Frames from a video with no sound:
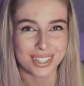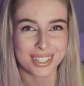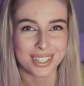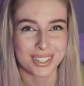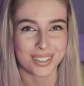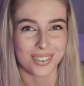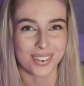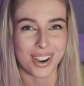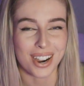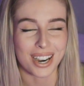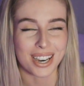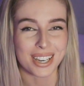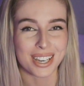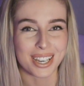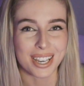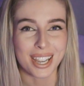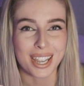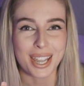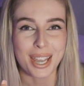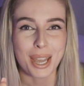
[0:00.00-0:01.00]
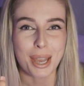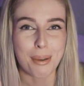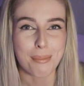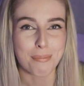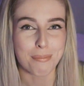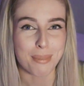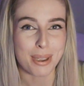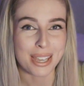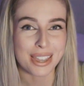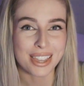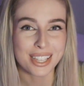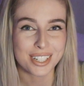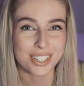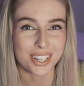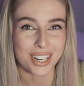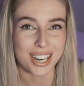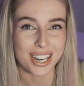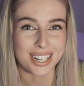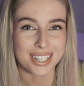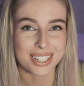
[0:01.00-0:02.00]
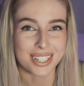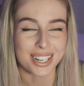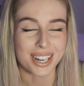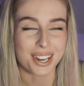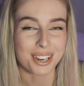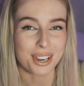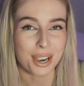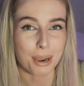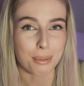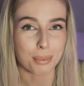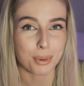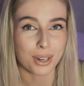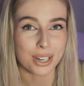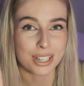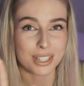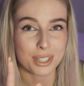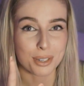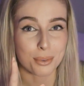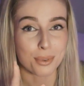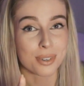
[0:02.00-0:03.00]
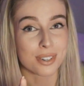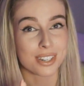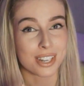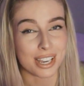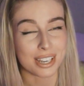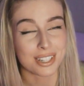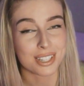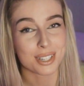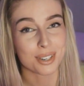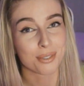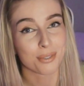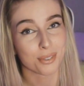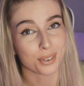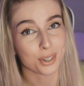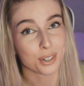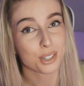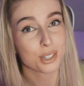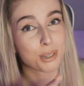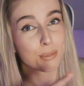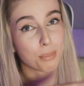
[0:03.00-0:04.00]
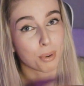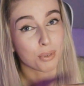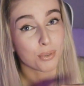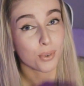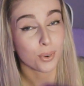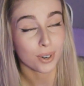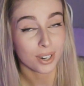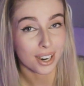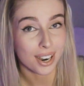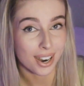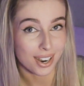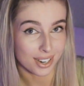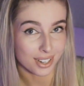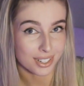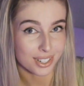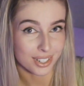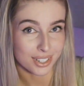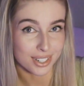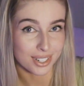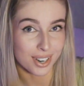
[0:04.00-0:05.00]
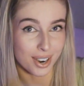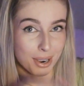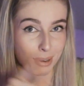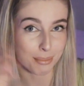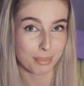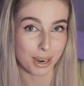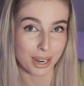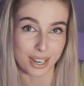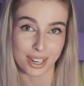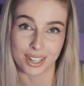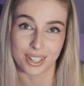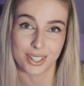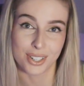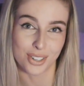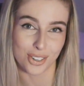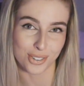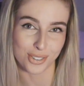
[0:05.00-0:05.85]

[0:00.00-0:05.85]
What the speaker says: So I made the change and I upgraded to a desk first before I actually got my new